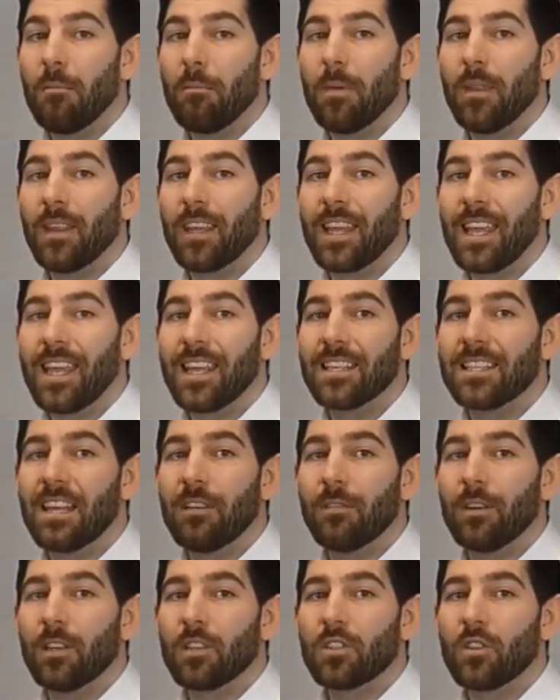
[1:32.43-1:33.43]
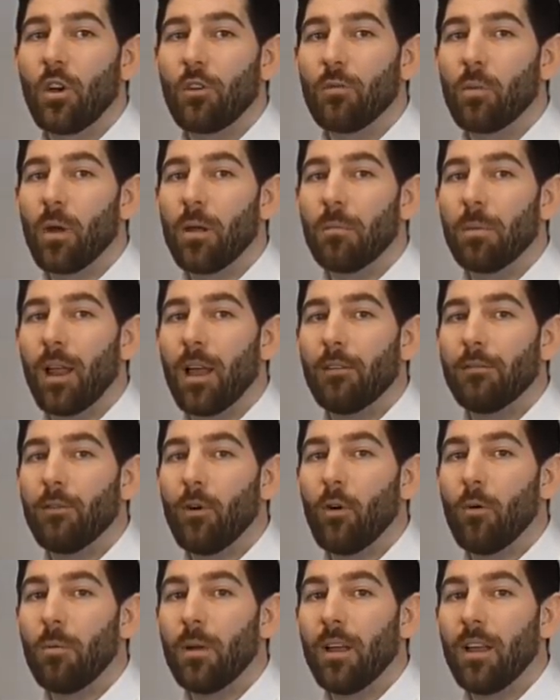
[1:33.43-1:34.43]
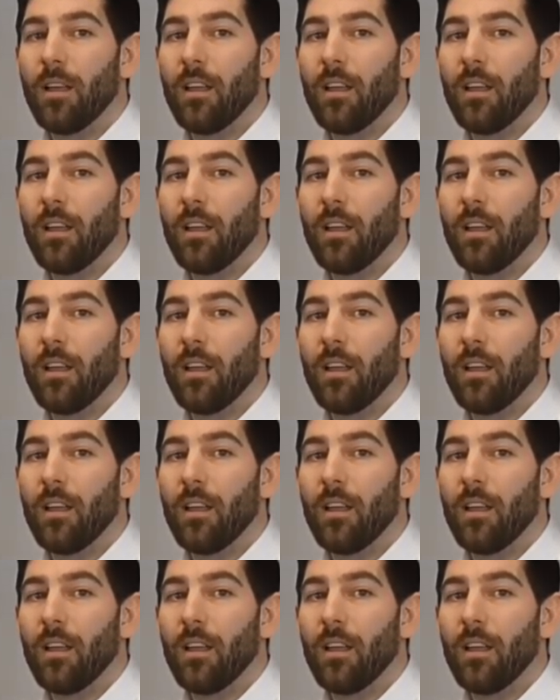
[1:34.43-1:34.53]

but the key is having a software platform